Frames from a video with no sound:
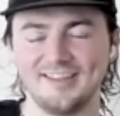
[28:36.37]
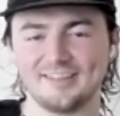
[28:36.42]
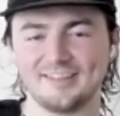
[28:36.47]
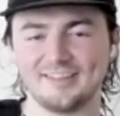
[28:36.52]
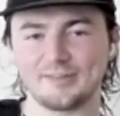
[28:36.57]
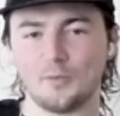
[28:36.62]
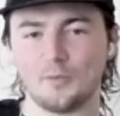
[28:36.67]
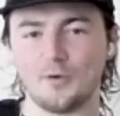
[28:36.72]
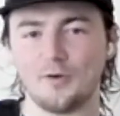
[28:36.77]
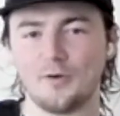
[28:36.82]

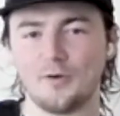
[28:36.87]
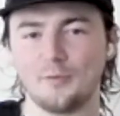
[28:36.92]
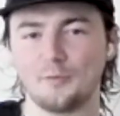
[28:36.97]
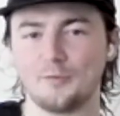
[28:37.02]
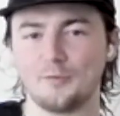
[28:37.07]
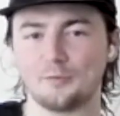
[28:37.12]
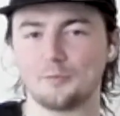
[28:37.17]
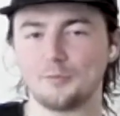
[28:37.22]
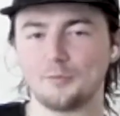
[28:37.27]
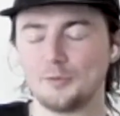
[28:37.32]
So while
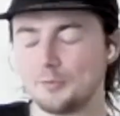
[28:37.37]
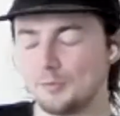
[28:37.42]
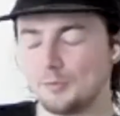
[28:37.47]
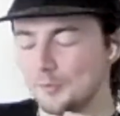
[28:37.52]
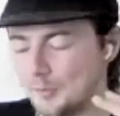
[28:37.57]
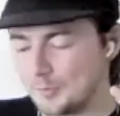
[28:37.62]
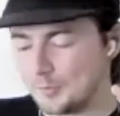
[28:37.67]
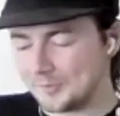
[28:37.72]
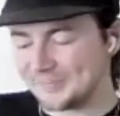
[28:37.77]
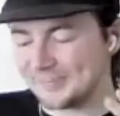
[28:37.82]
we,
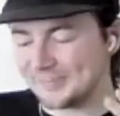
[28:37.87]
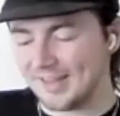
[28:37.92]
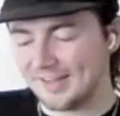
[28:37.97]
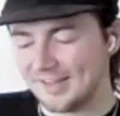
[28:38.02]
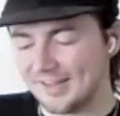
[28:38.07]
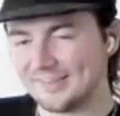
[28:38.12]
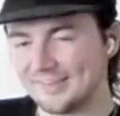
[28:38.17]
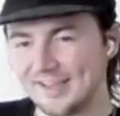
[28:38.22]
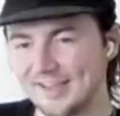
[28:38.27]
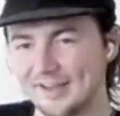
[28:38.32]
we, were
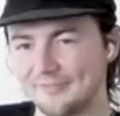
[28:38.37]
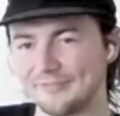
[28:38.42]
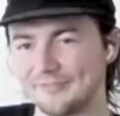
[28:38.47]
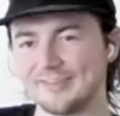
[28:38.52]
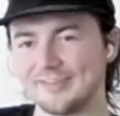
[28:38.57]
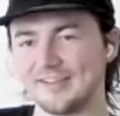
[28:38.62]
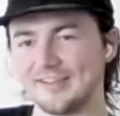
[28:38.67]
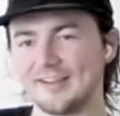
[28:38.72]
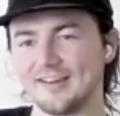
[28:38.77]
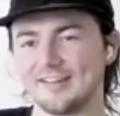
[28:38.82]
settling down for
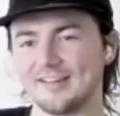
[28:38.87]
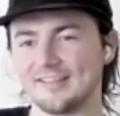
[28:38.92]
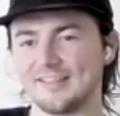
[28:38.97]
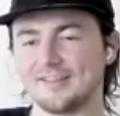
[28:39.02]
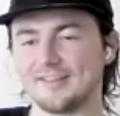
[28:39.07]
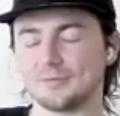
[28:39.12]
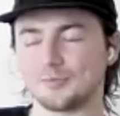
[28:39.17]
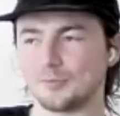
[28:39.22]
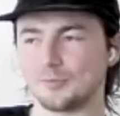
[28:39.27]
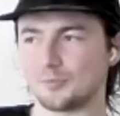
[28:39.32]
dinner,
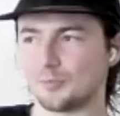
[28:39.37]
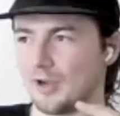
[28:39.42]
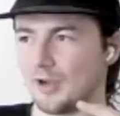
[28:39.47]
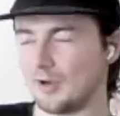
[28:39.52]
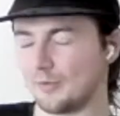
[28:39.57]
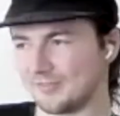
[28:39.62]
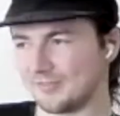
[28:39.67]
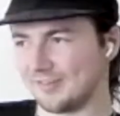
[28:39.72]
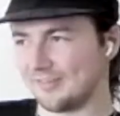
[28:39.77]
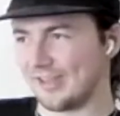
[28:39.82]
this was when
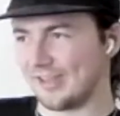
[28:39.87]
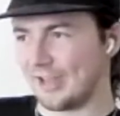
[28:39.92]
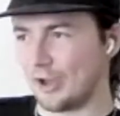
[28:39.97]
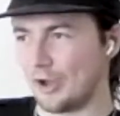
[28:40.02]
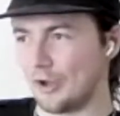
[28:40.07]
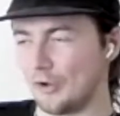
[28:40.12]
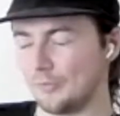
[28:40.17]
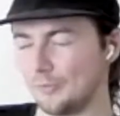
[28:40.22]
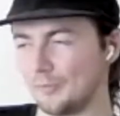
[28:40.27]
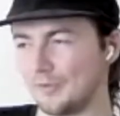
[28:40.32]
I was living at
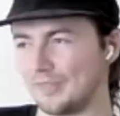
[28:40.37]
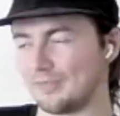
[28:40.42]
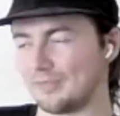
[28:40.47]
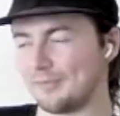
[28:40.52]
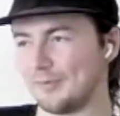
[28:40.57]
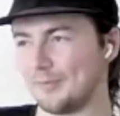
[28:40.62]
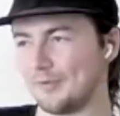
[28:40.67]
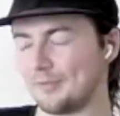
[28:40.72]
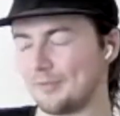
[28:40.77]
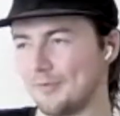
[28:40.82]
home with,
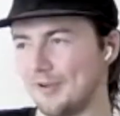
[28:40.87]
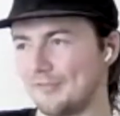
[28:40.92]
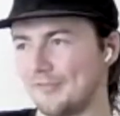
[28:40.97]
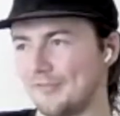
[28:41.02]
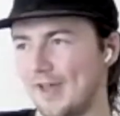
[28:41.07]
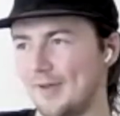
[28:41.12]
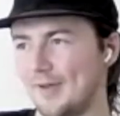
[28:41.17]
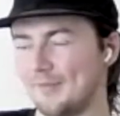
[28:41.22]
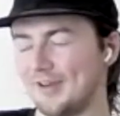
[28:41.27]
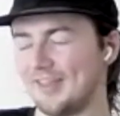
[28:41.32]
with my
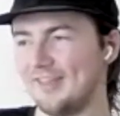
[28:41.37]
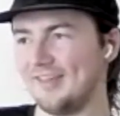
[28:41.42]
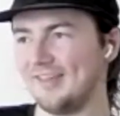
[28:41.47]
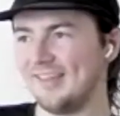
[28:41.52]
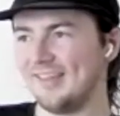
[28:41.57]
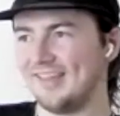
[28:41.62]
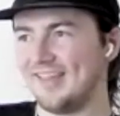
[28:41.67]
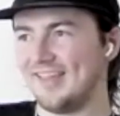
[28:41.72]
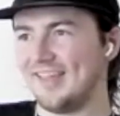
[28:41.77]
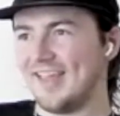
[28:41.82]
family
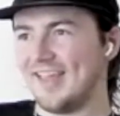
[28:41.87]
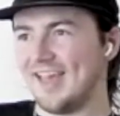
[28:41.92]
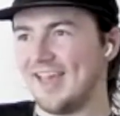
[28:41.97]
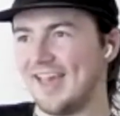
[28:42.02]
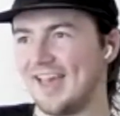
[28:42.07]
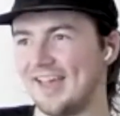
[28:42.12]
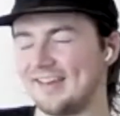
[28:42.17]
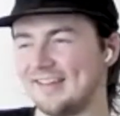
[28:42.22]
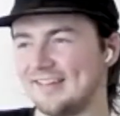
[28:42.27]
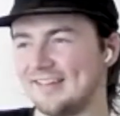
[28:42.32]

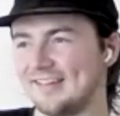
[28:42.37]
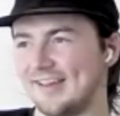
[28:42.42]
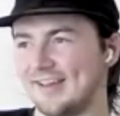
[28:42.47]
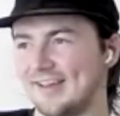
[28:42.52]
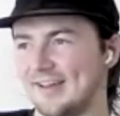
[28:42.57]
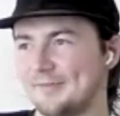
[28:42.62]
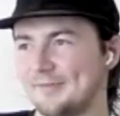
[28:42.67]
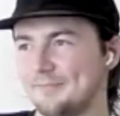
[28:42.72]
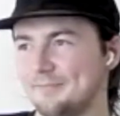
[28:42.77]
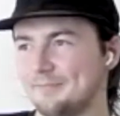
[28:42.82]
and
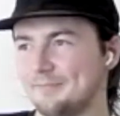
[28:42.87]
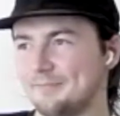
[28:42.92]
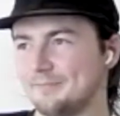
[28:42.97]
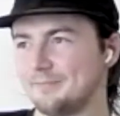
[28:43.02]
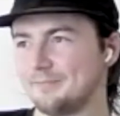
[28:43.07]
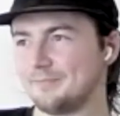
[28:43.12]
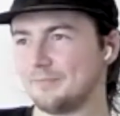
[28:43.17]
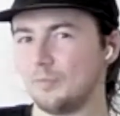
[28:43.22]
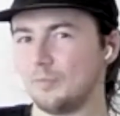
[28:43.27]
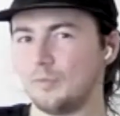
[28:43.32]

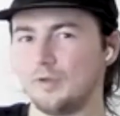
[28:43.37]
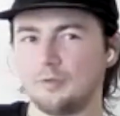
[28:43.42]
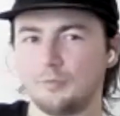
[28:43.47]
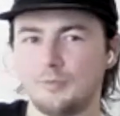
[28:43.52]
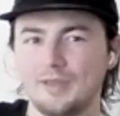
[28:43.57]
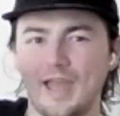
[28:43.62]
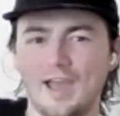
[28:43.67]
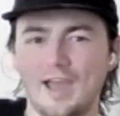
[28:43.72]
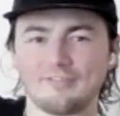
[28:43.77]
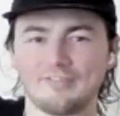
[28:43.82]
um, we,
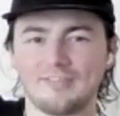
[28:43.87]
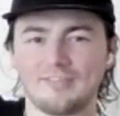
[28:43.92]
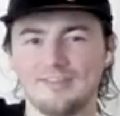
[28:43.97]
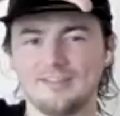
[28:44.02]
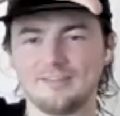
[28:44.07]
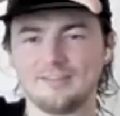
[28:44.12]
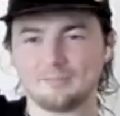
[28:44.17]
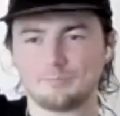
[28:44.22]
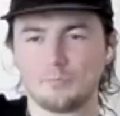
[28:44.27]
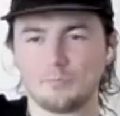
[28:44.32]
we have
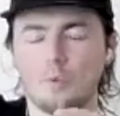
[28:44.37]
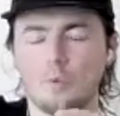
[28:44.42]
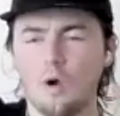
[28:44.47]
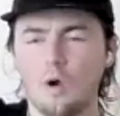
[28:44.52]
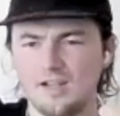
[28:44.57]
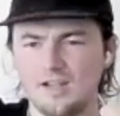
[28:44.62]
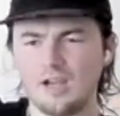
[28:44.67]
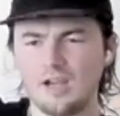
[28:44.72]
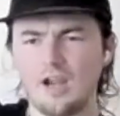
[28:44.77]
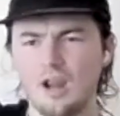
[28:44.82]
these
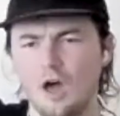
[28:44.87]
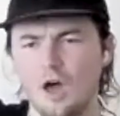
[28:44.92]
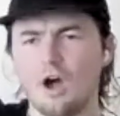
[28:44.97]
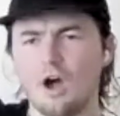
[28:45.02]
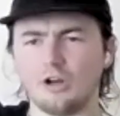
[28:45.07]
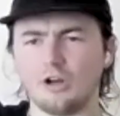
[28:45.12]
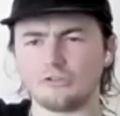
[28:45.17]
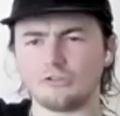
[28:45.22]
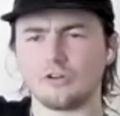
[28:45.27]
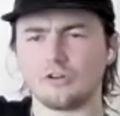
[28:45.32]
quite
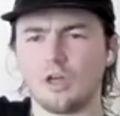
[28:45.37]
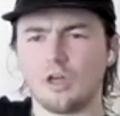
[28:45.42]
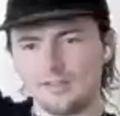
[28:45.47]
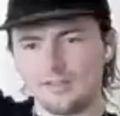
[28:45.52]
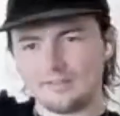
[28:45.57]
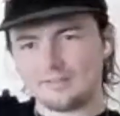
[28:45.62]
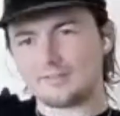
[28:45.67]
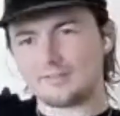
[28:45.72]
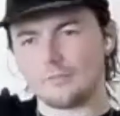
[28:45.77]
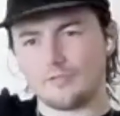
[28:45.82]
large
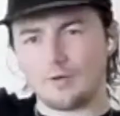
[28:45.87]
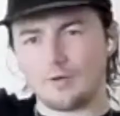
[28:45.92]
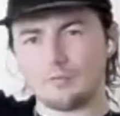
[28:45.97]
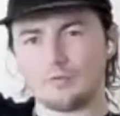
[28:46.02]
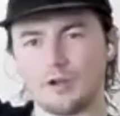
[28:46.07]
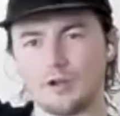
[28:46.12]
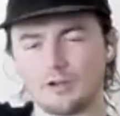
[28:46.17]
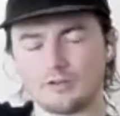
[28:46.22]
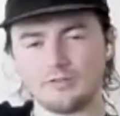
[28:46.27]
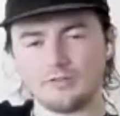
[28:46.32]
lights around
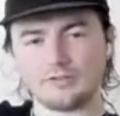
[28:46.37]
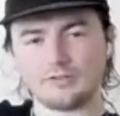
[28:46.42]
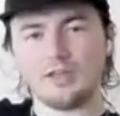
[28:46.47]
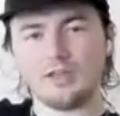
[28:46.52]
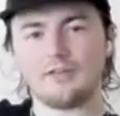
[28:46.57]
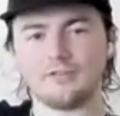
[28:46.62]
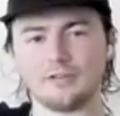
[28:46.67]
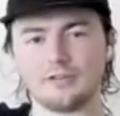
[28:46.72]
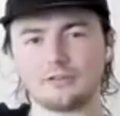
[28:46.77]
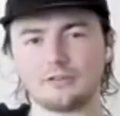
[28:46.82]
our
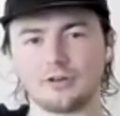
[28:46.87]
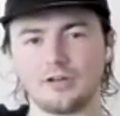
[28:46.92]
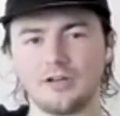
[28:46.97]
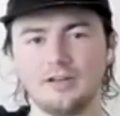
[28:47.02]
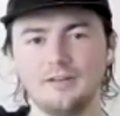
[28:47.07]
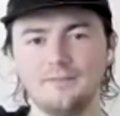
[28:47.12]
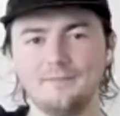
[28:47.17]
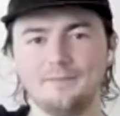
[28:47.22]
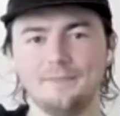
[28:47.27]
conservatory.